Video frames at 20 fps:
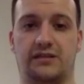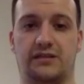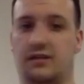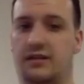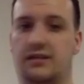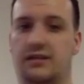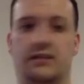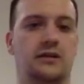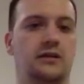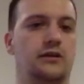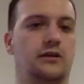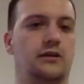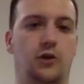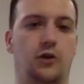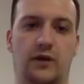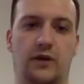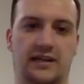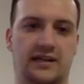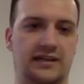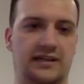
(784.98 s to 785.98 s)
like
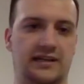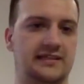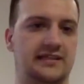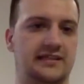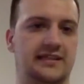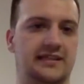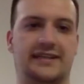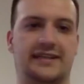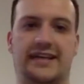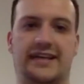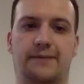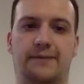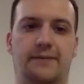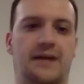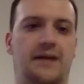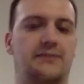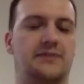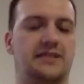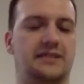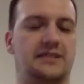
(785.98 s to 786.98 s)
Google Analytics, heat
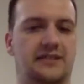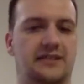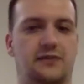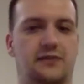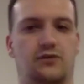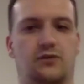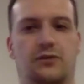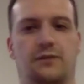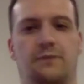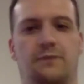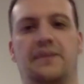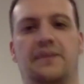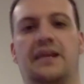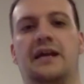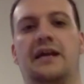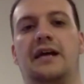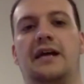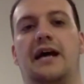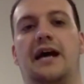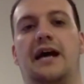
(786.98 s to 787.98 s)
maps, etc.,
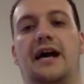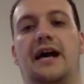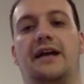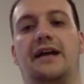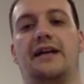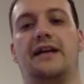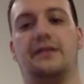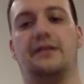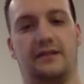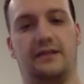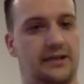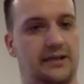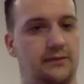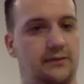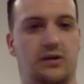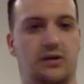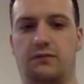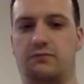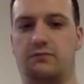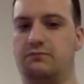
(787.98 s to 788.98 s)
and
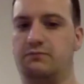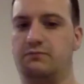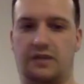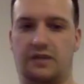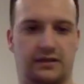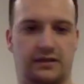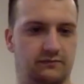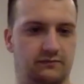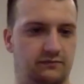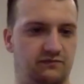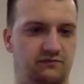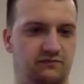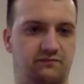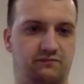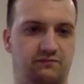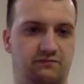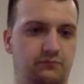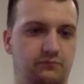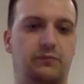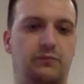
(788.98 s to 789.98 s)
email and
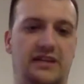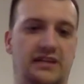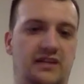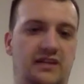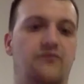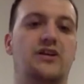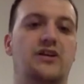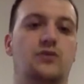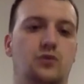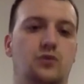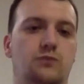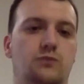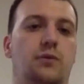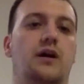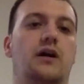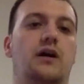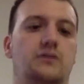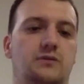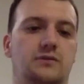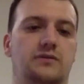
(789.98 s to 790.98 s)
individual
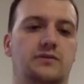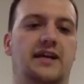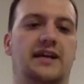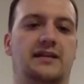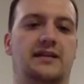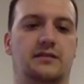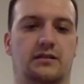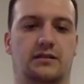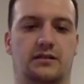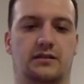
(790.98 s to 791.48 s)
personal data.